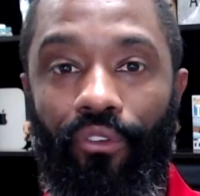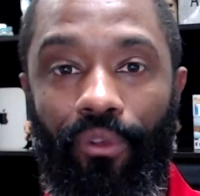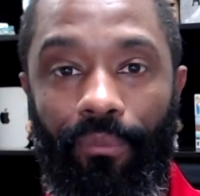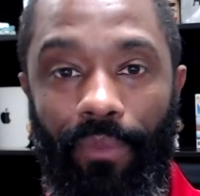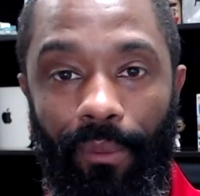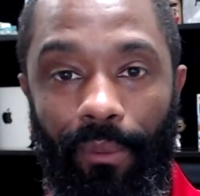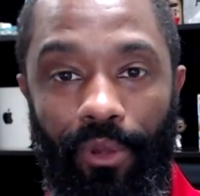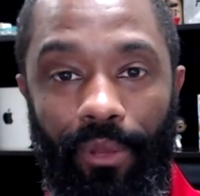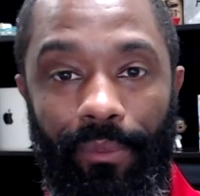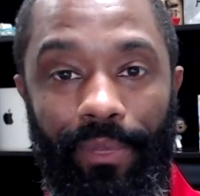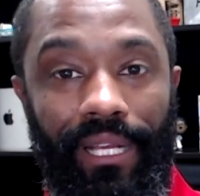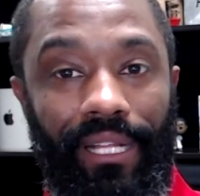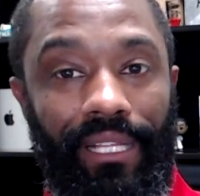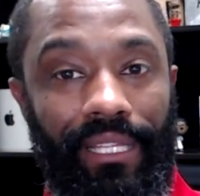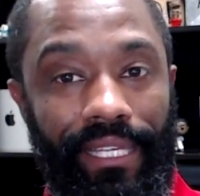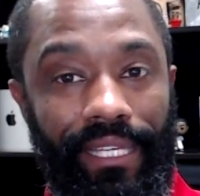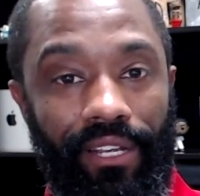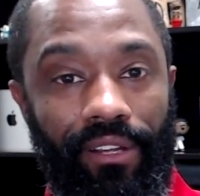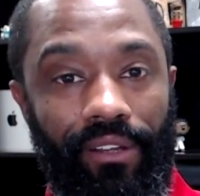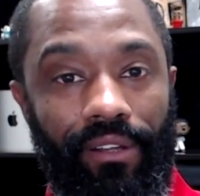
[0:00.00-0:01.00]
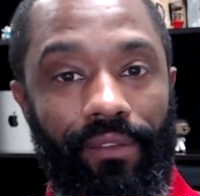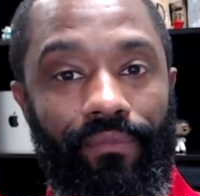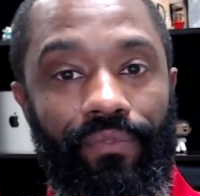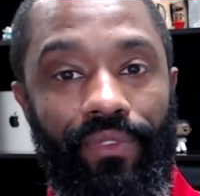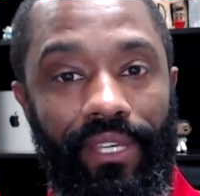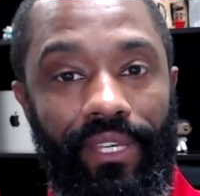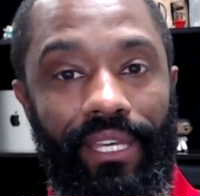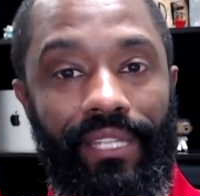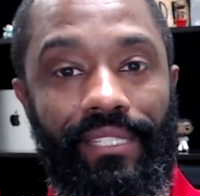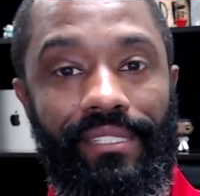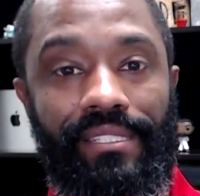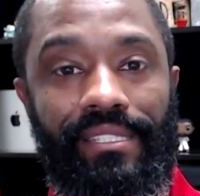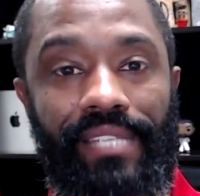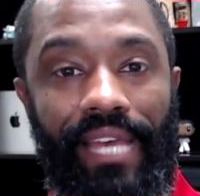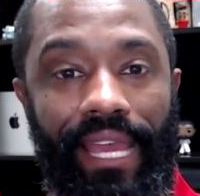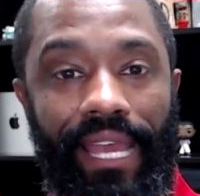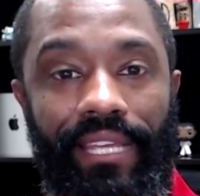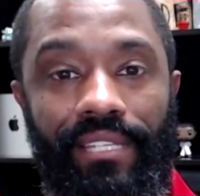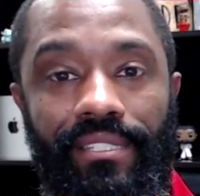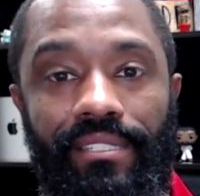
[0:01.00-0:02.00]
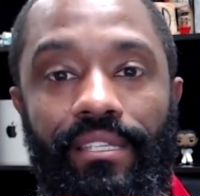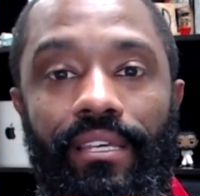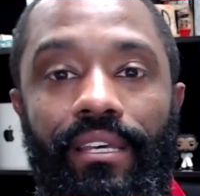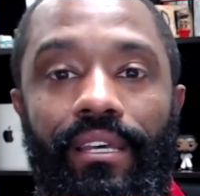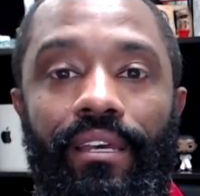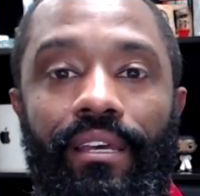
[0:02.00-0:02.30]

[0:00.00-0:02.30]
Remember to be clear, concise,